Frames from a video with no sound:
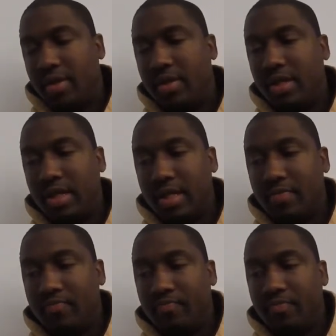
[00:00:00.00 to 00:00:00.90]
The
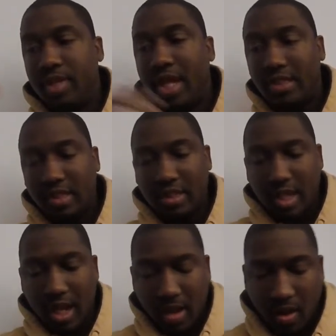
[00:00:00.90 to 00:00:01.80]
next thing
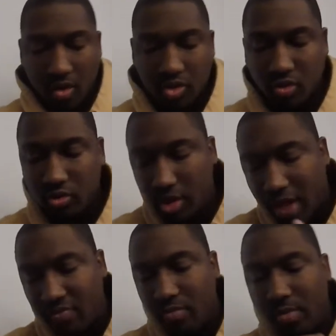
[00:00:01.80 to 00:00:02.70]
that I also
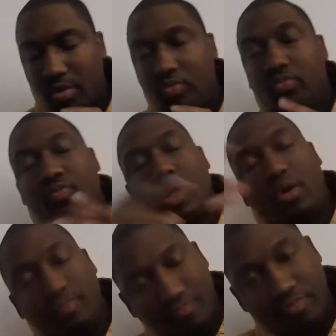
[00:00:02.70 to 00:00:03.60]
have to mimic,
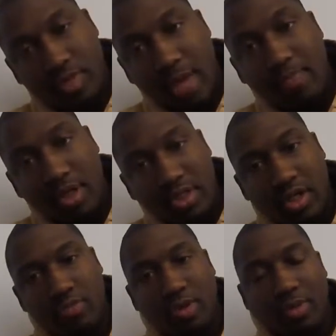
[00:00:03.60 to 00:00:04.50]
well, that
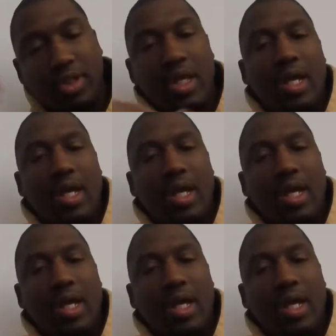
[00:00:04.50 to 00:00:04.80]
bucktails mimic